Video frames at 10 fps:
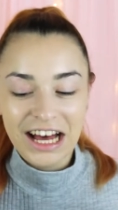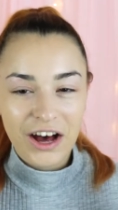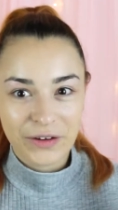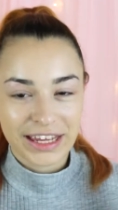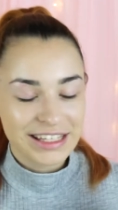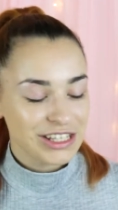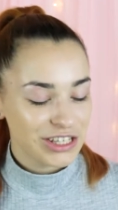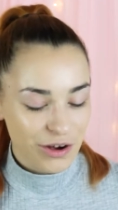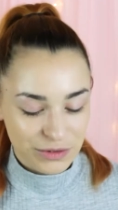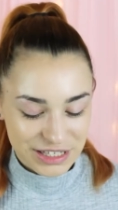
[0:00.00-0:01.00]
okay,
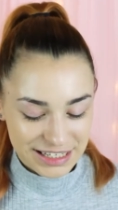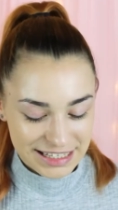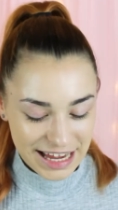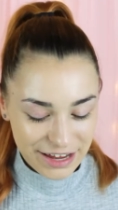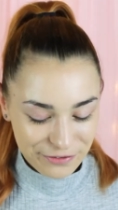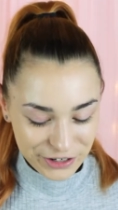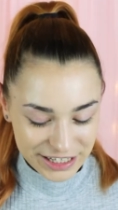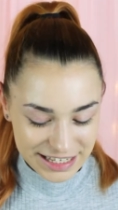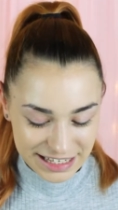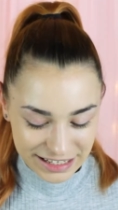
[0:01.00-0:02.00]
so today for
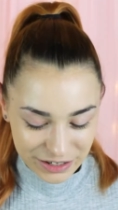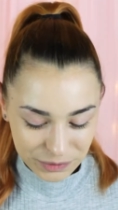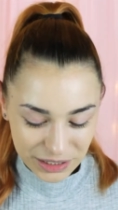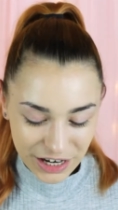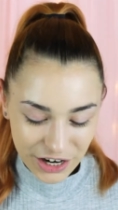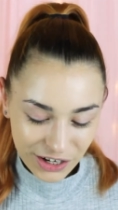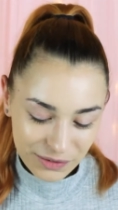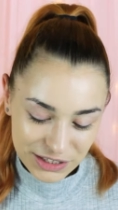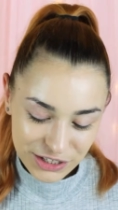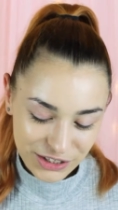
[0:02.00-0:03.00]
concealer we are
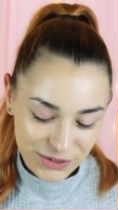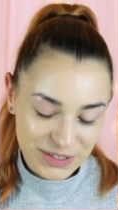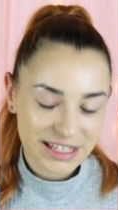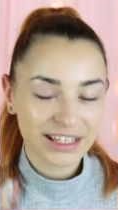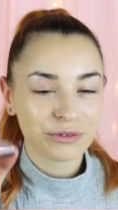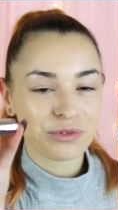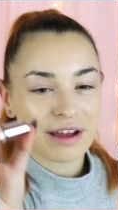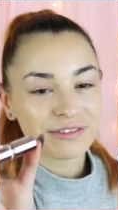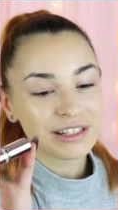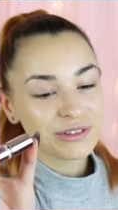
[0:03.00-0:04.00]
going to use the
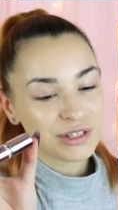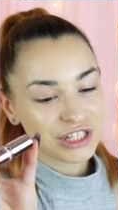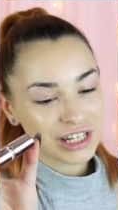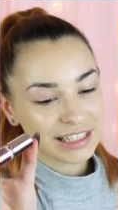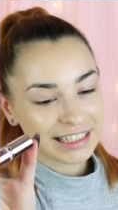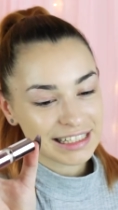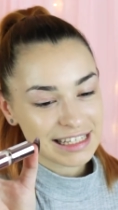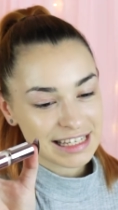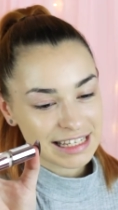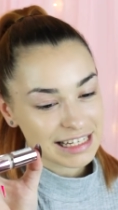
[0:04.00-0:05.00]
Revolution
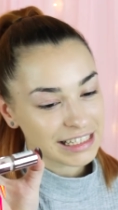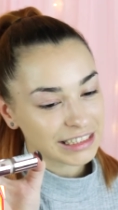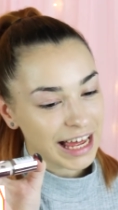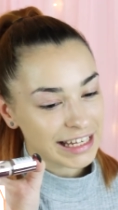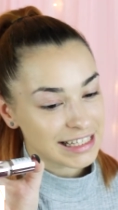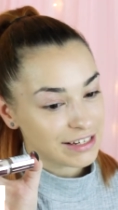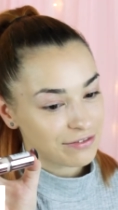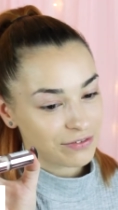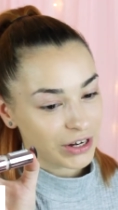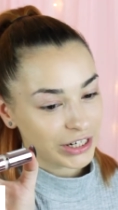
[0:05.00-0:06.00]
Conceal and
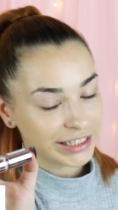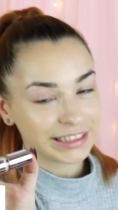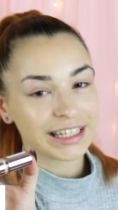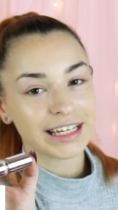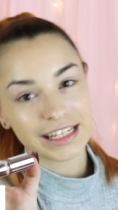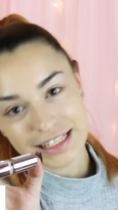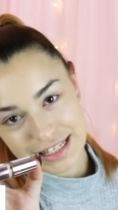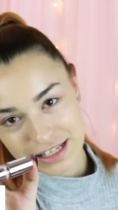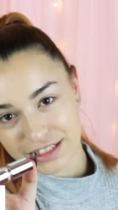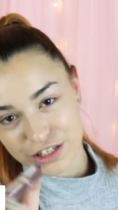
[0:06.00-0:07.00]
Define
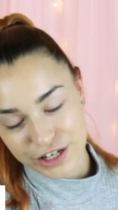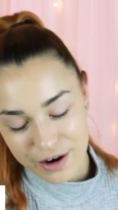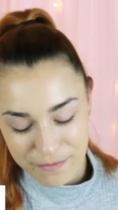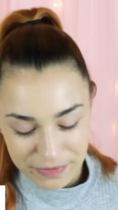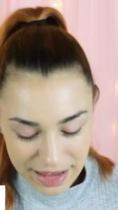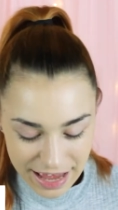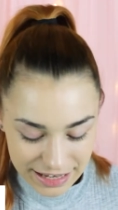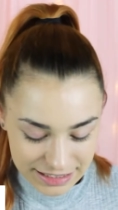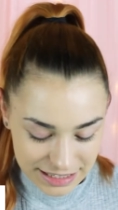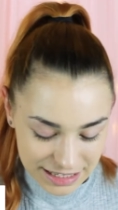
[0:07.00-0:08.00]
Concealer,
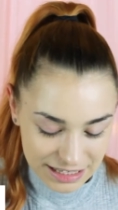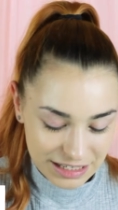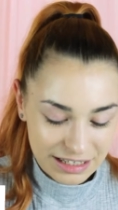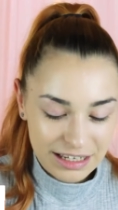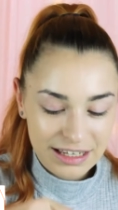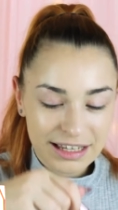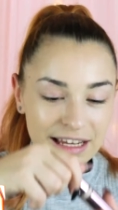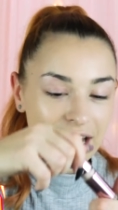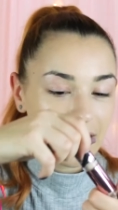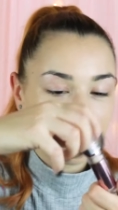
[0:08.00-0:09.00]
and
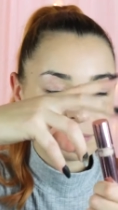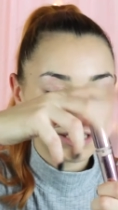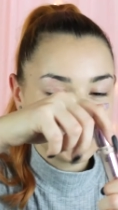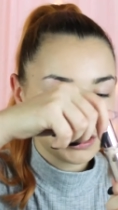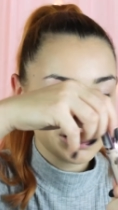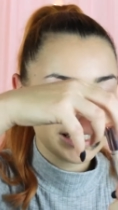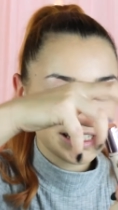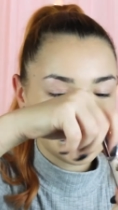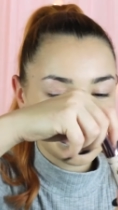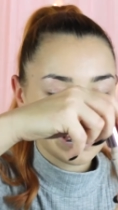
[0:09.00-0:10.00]
I'm literally
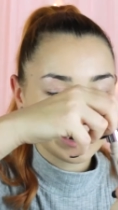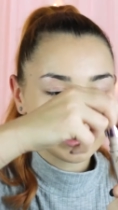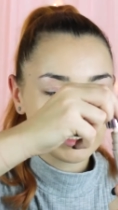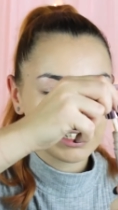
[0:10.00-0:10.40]
gonna take